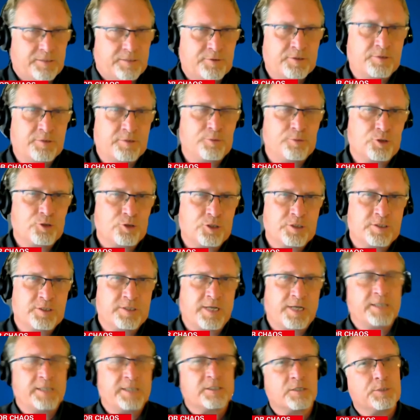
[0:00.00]
not to be
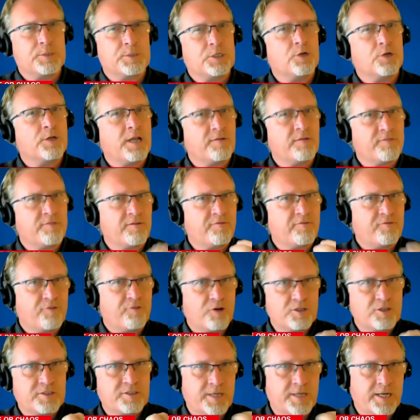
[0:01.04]
violated by
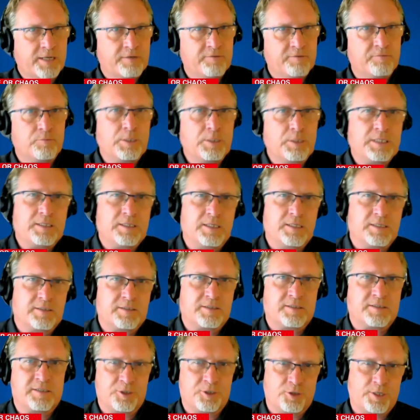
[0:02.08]
Israel, just like the
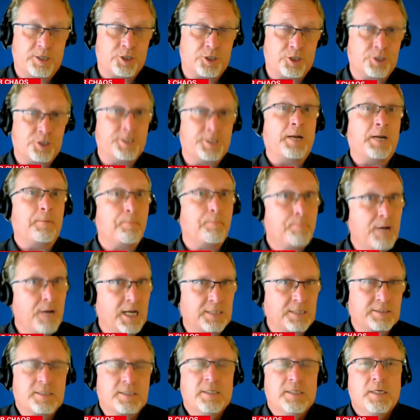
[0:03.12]
one held before
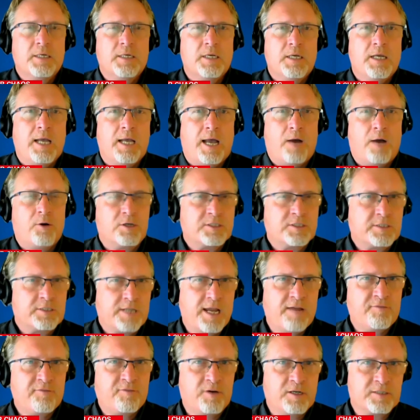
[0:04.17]
in January.
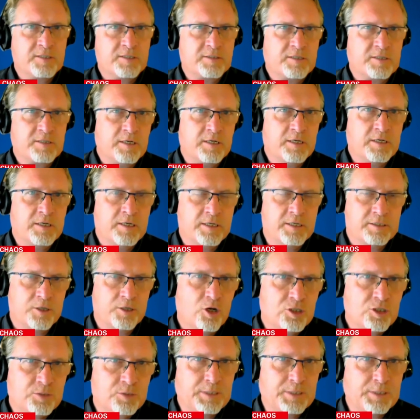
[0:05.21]

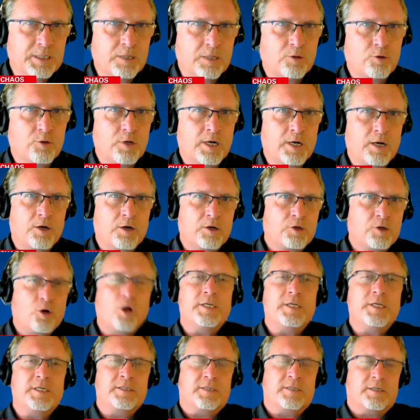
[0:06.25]
I think even if
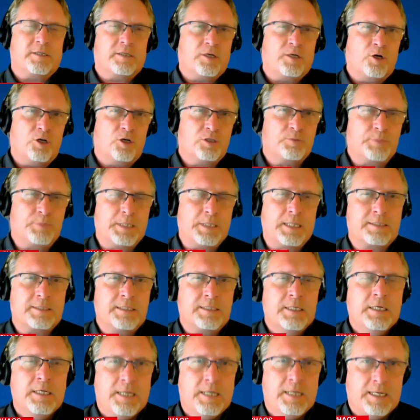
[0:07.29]
Israel
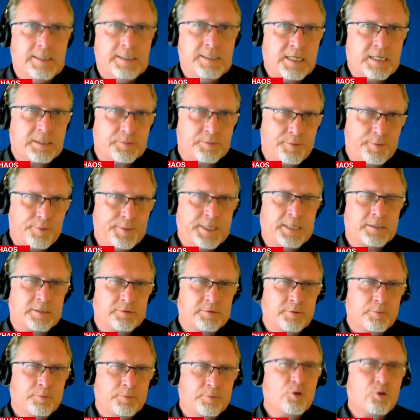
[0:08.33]
committed
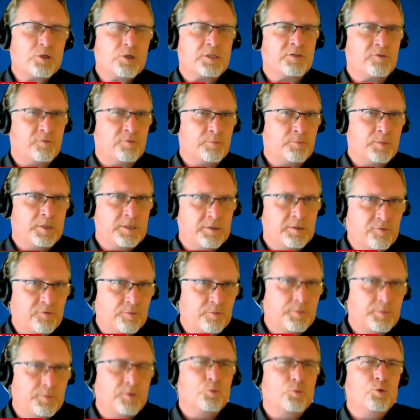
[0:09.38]
itself to a
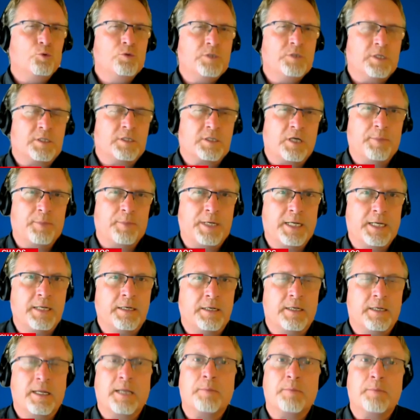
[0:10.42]
ceasefire deal, it will
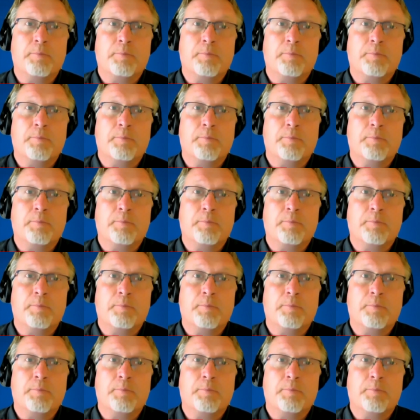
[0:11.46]
use it